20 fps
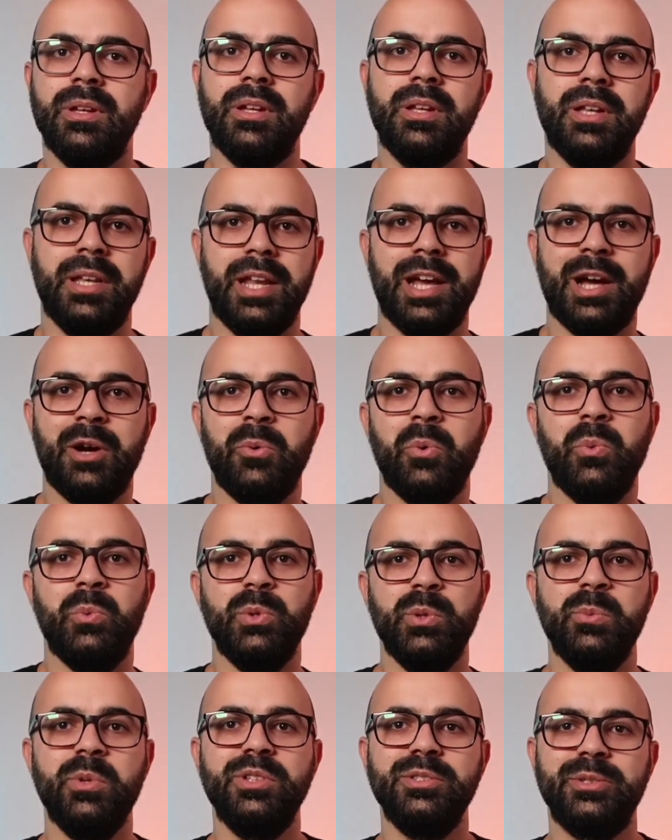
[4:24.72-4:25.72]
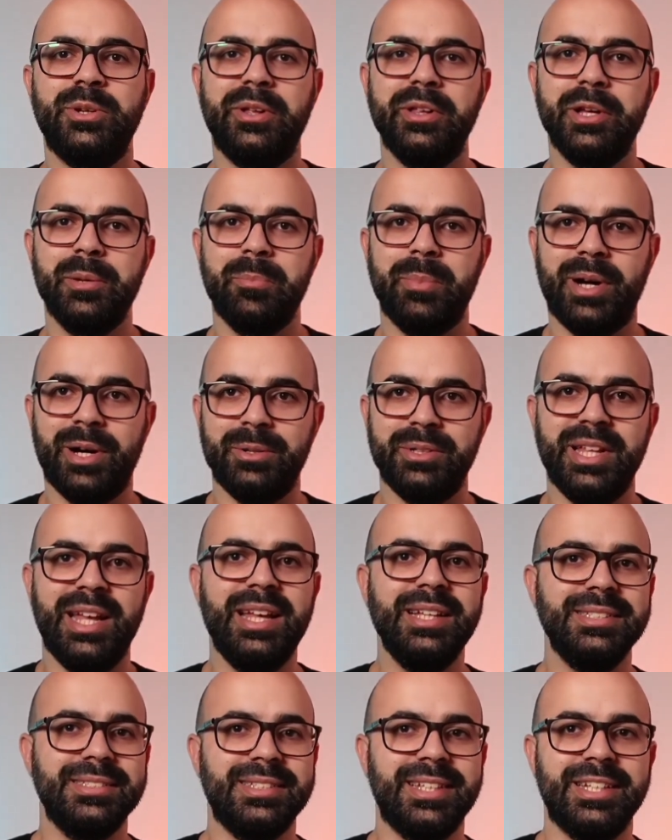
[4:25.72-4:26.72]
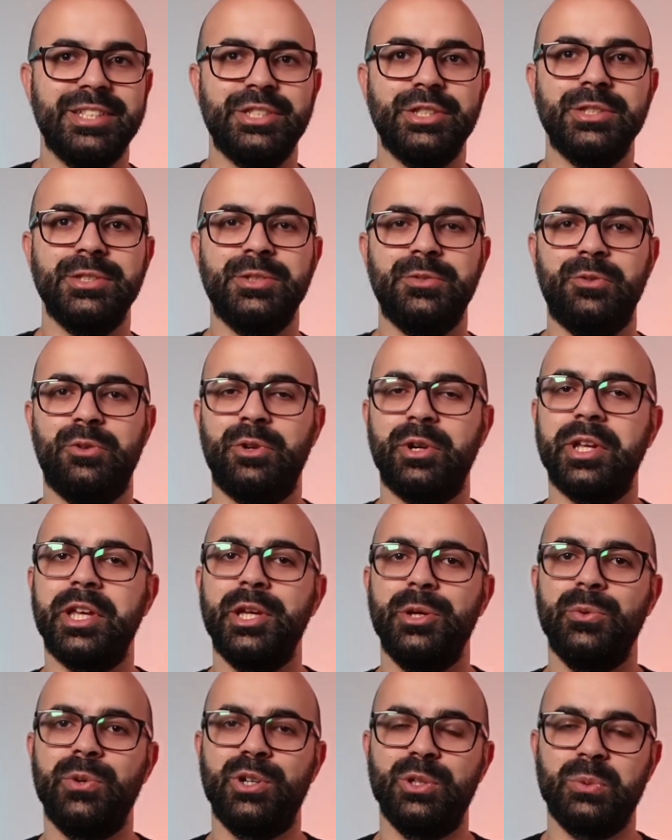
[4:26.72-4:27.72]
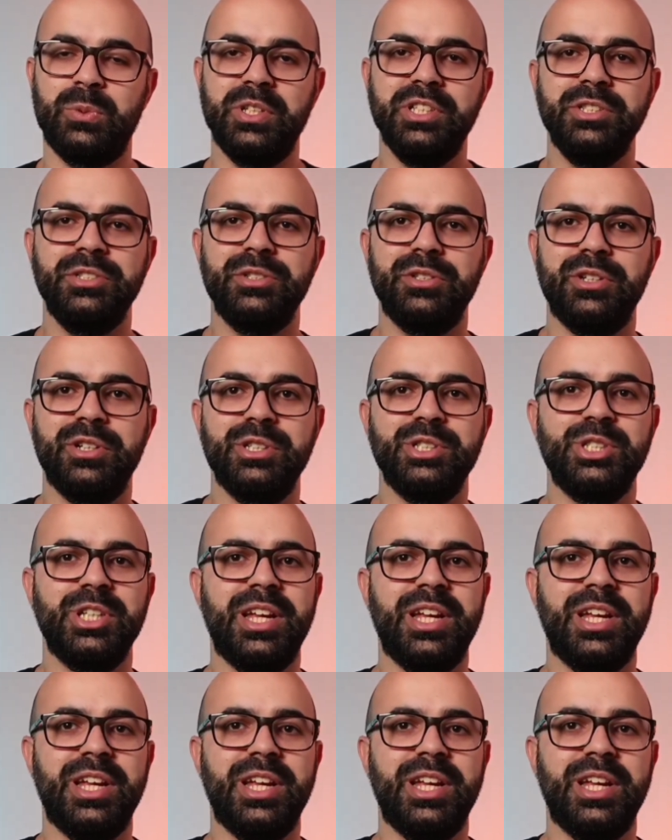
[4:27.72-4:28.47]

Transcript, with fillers: Now we will talk about extensions for keyword research